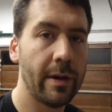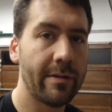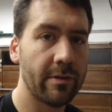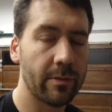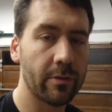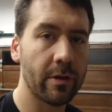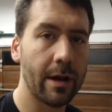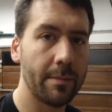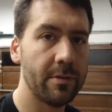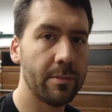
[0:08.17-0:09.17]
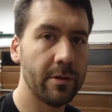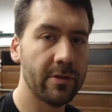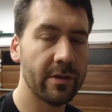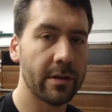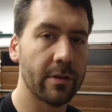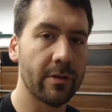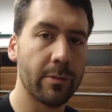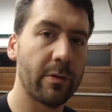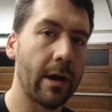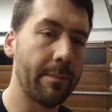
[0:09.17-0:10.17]
haven't subscribed, please click the
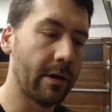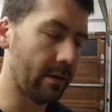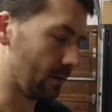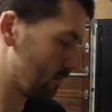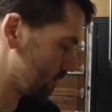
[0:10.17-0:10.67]
subscribe button.